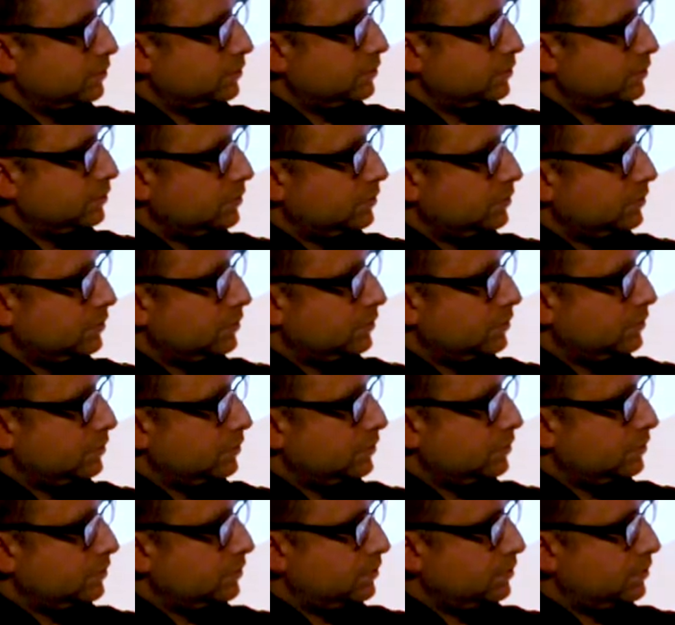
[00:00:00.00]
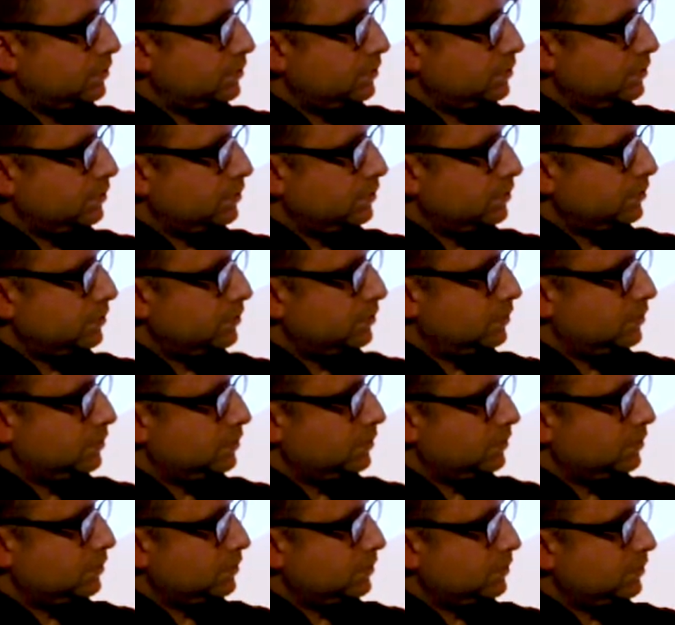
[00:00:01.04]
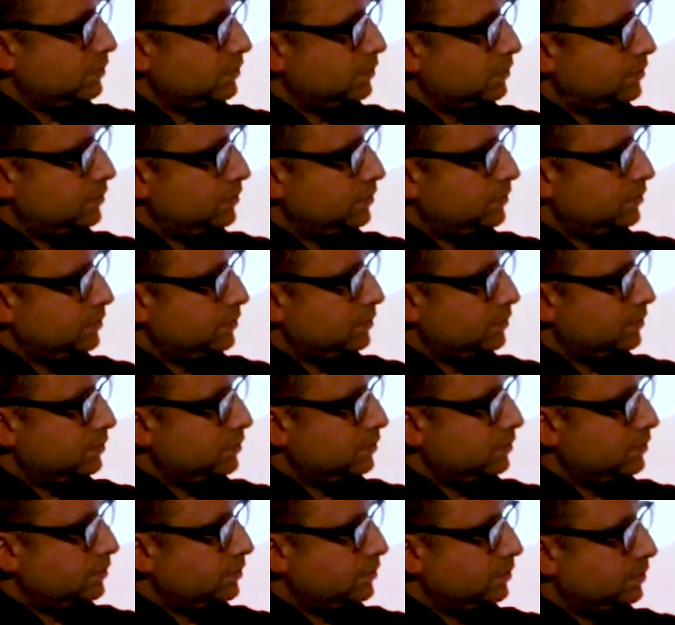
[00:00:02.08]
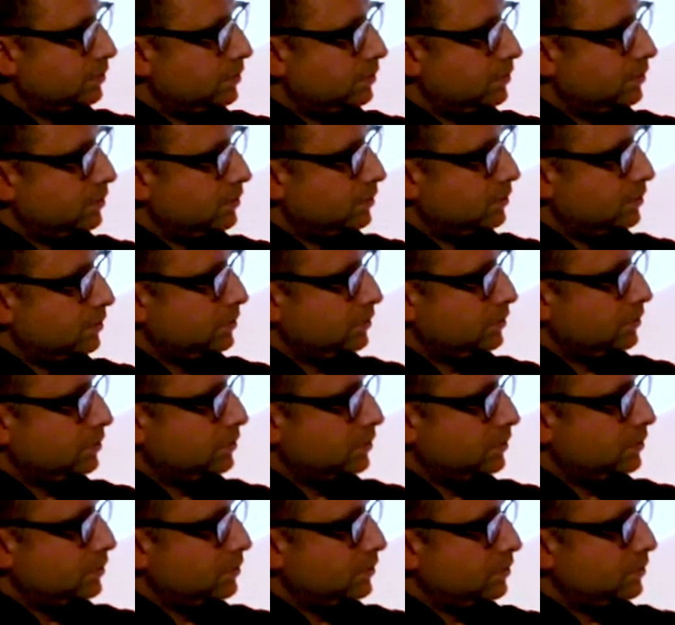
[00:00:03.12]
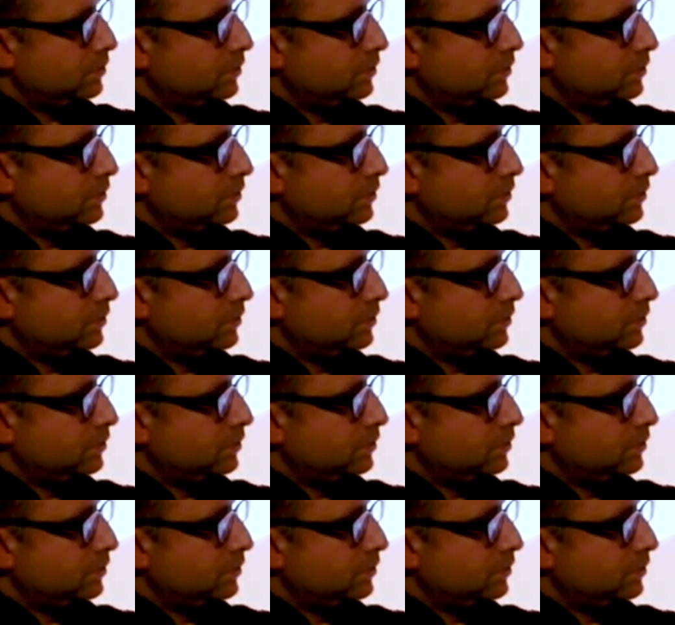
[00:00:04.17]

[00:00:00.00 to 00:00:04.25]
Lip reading: No words are spoken by the person on screen.